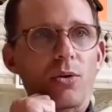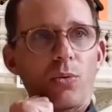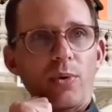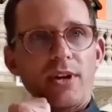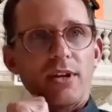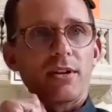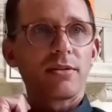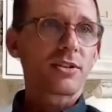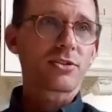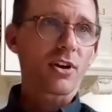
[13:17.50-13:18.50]
We
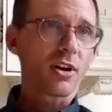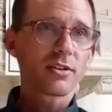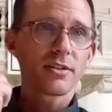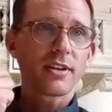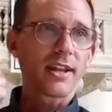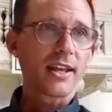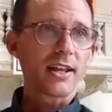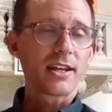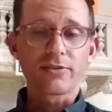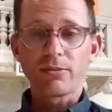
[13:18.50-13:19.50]
start and
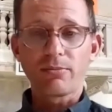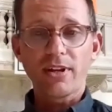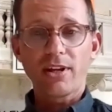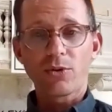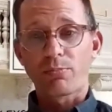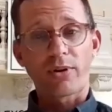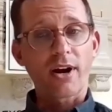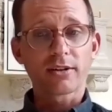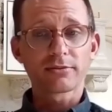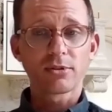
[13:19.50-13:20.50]
end every meeting with
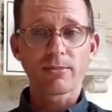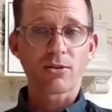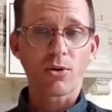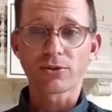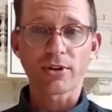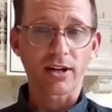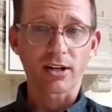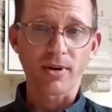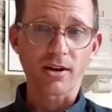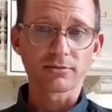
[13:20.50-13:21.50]
prayer, no matter what we're talking
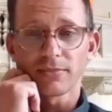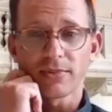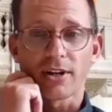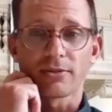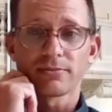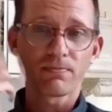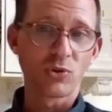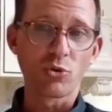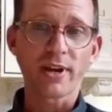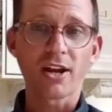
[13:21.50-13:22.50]
about,
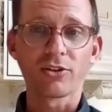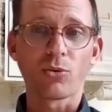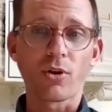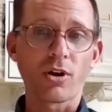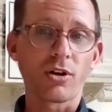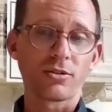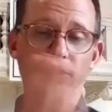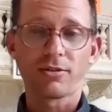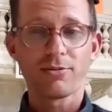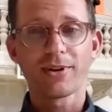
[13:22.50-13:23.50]
new paint on the wall
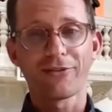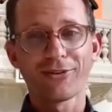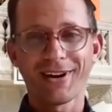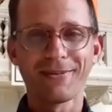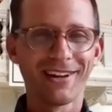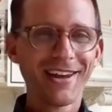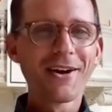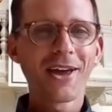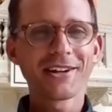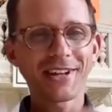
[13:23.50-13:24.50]
or whatever. I mean,
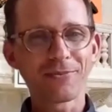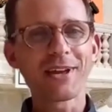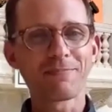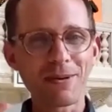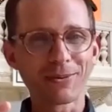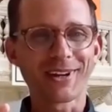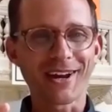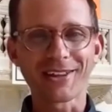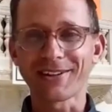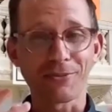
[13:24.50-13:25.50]
anytime we get people
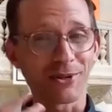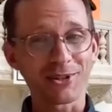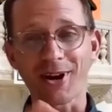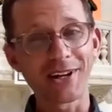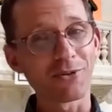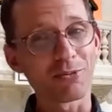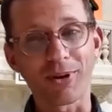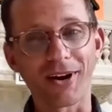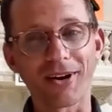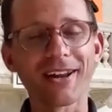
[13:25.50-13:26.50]
together, we start and end with
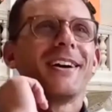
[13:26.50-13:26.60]
prayer, right?